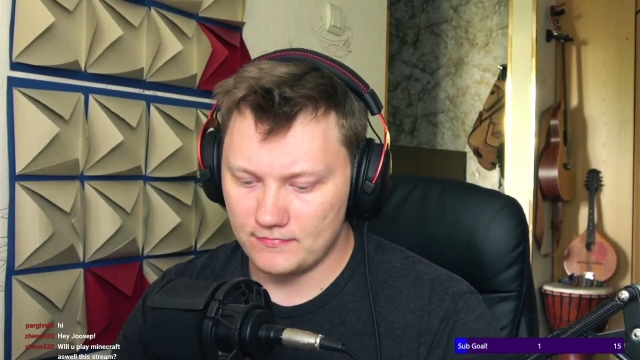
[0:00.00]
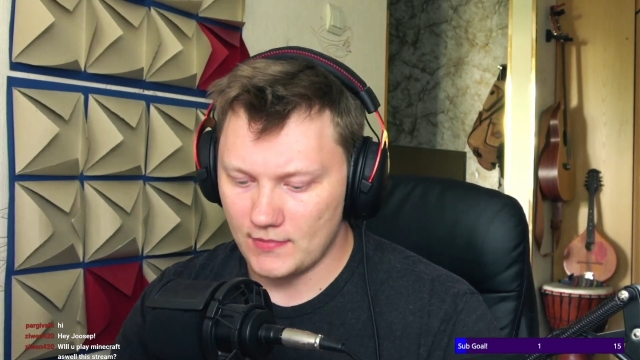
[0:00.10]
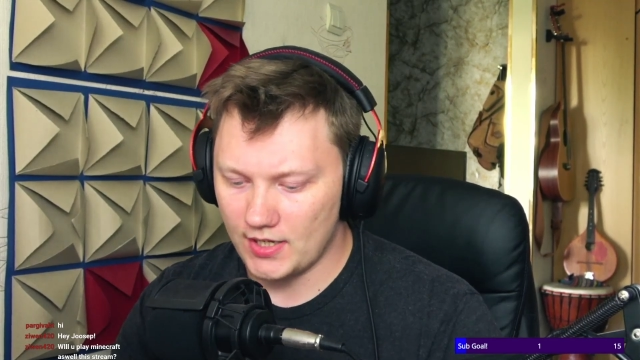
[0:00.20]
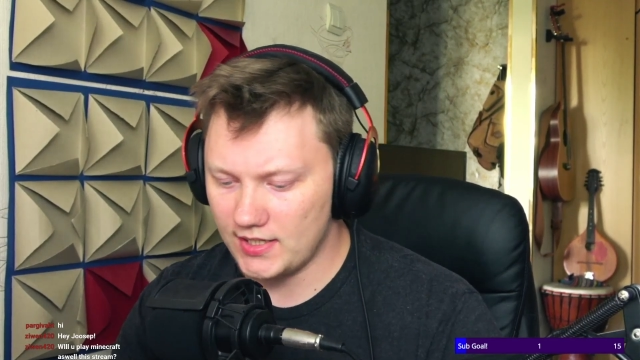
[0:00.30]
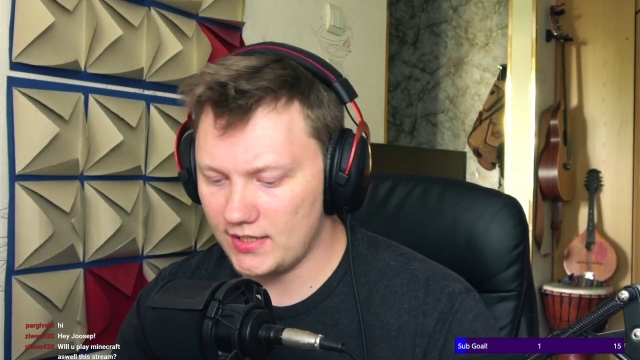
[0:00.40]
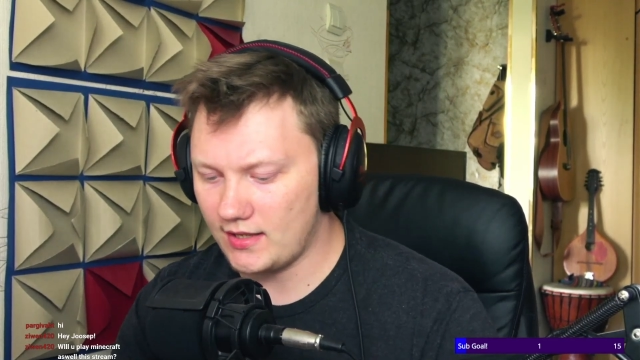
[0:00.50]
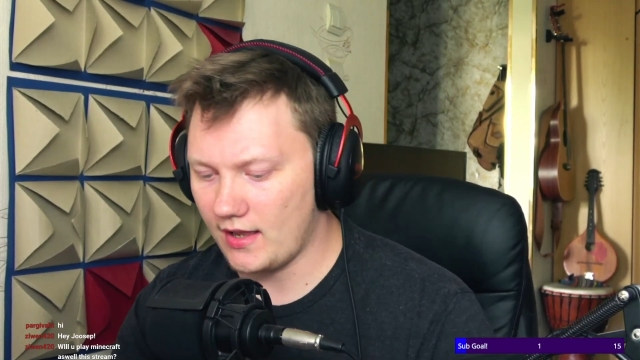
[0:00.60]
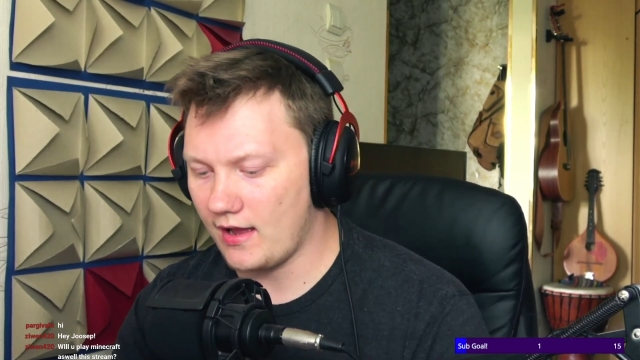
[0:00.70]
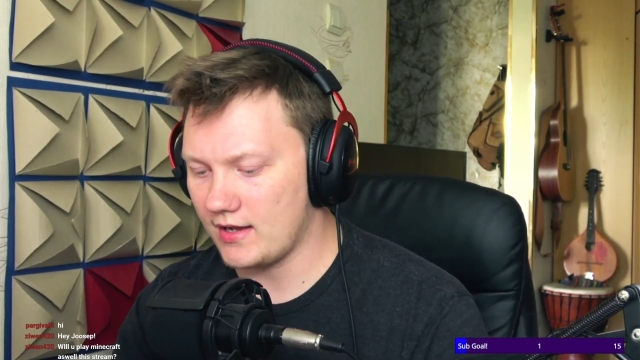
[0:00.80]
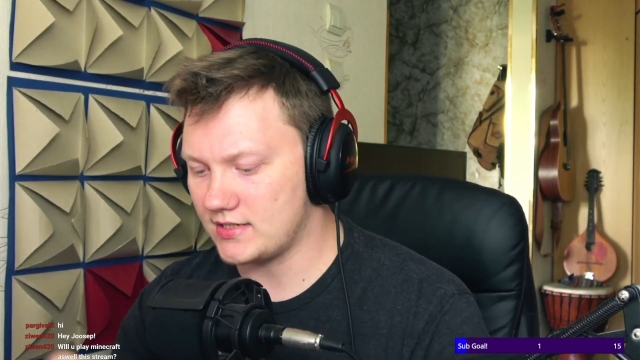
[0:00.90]
I think
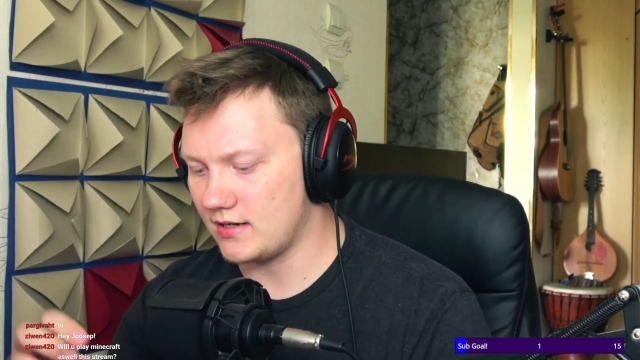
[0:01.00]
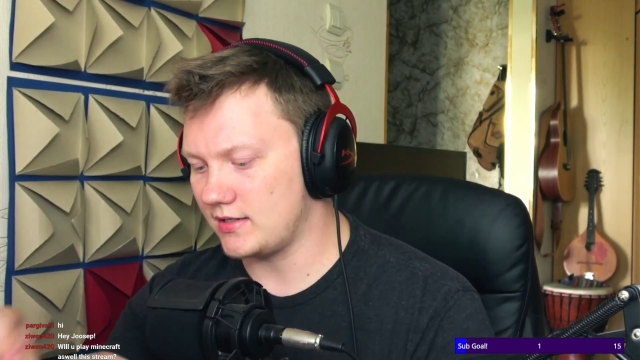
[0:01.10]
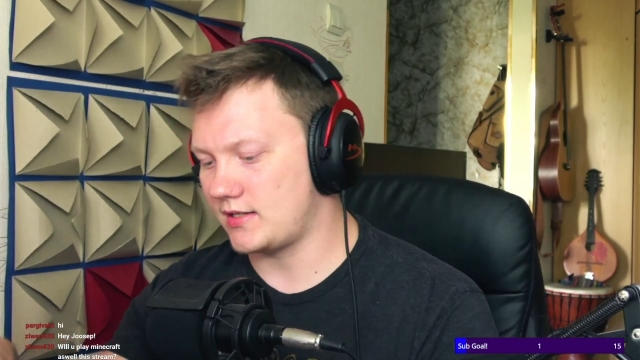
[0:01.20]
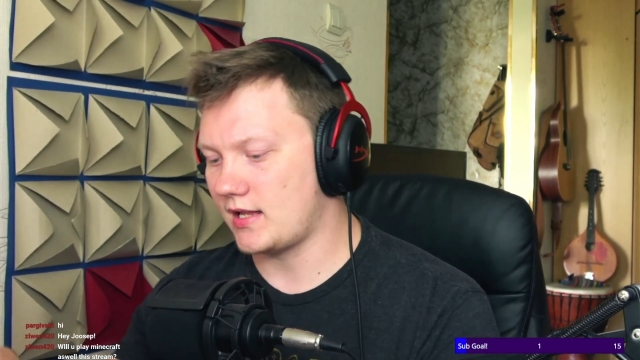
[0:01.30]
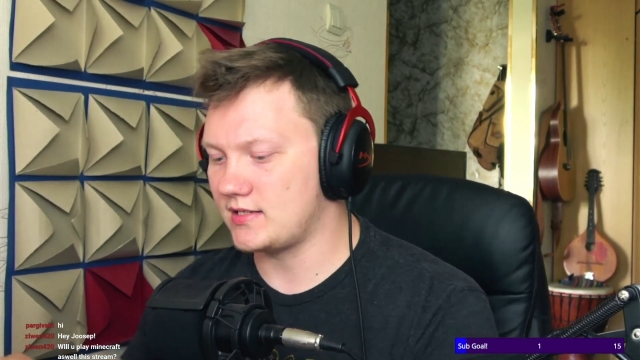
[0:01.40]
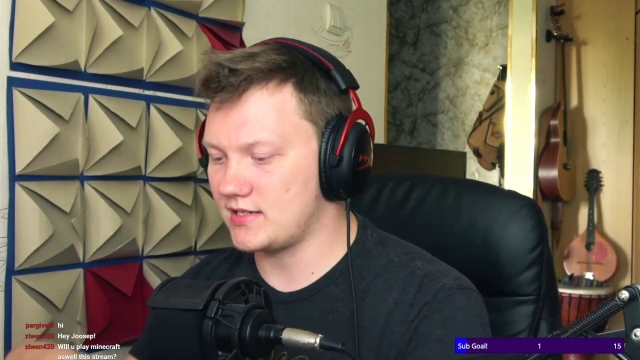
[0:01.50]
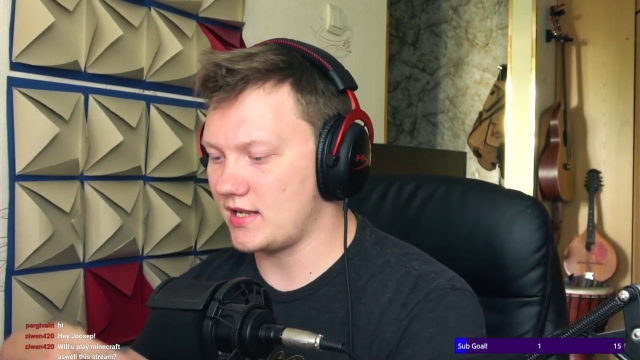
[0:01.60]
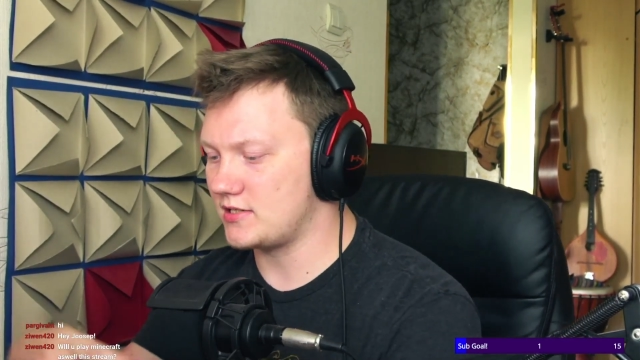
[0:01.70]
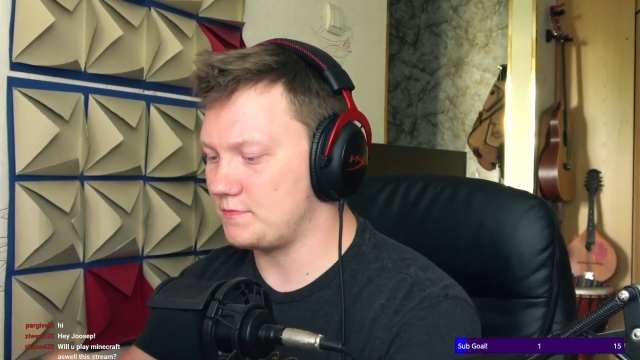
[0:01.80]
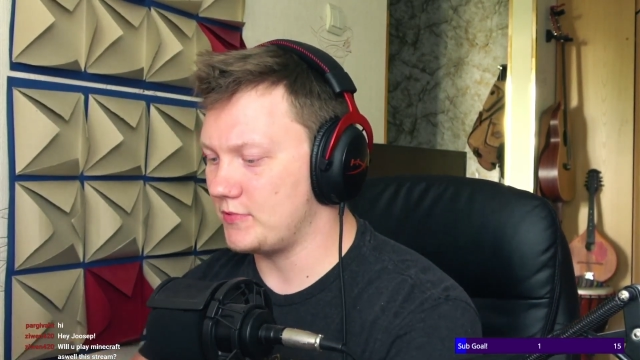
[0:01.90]
I started that
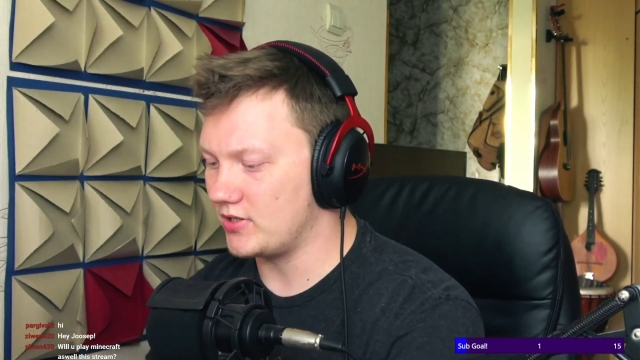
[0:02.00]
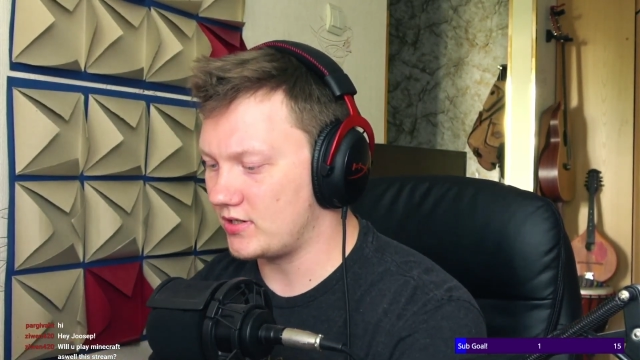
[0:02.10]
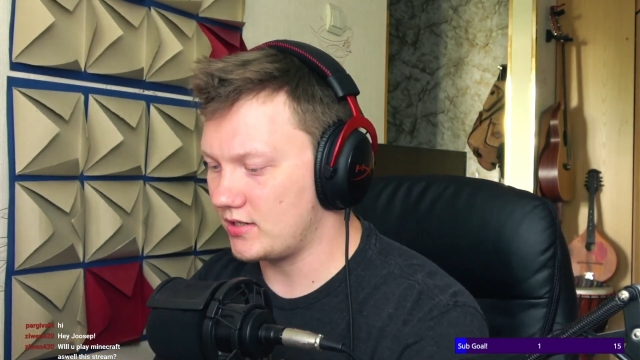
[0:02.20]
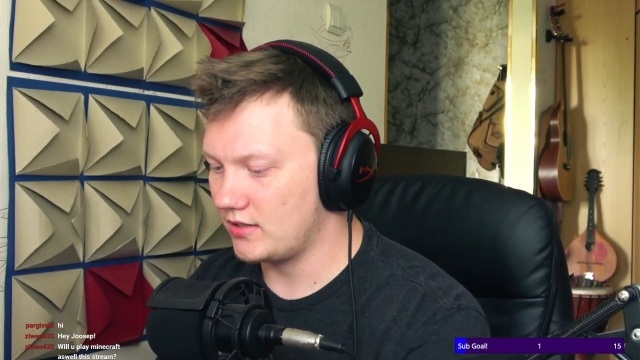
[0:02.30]
sketchbook